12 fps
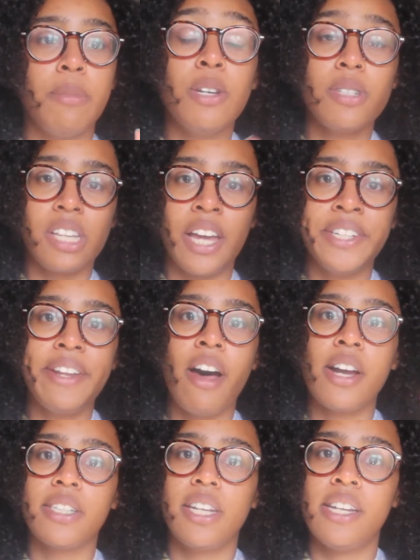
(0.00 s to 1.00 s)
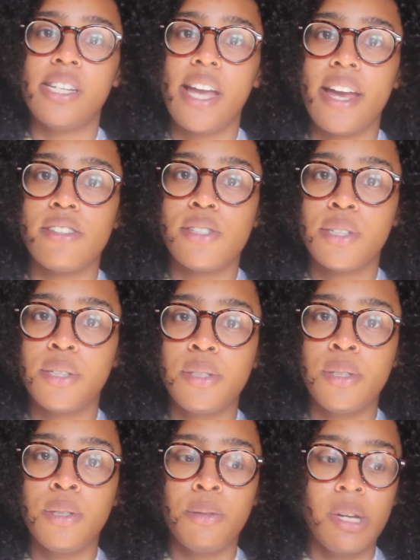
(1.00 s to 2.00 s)
it was unlocked, and it had
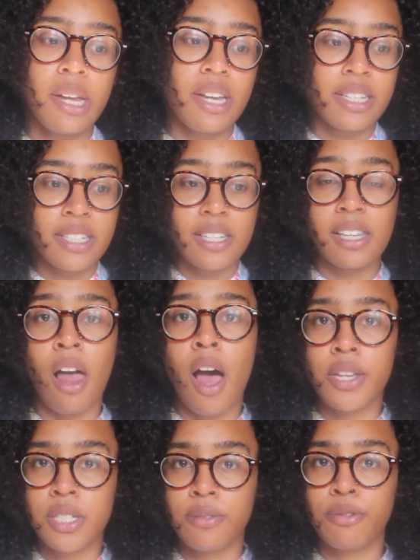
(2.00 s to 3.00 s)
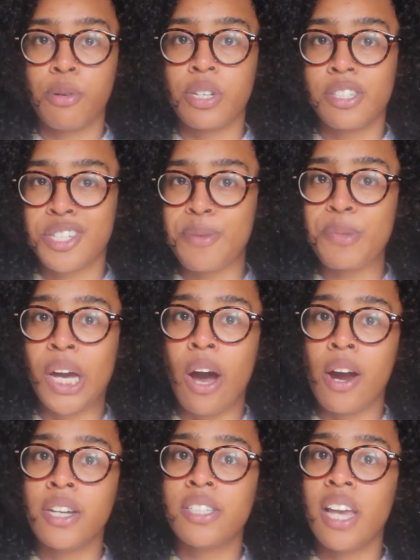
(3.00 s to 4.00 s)
2 slots for SIM
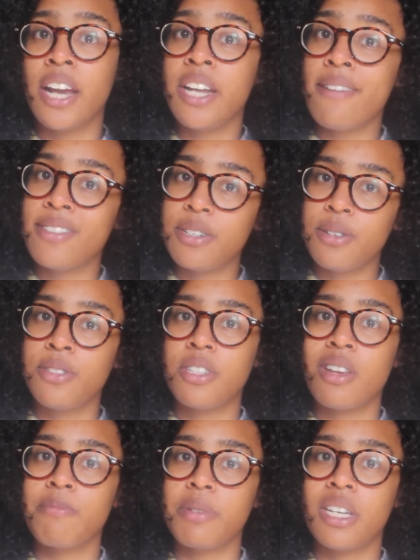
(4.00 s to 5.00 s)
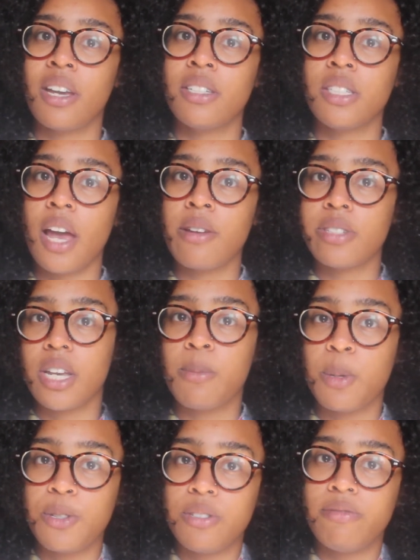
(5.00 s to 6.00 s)
cards. I never used it because I was
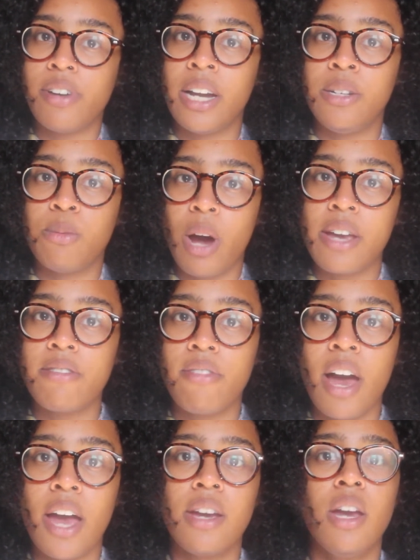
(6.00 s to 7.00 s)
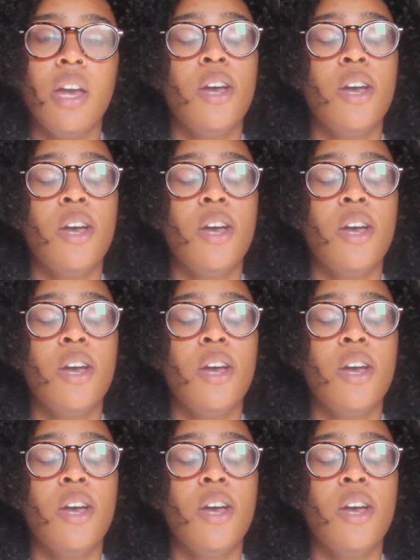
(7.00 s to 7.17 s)
able to find Wi-Fi.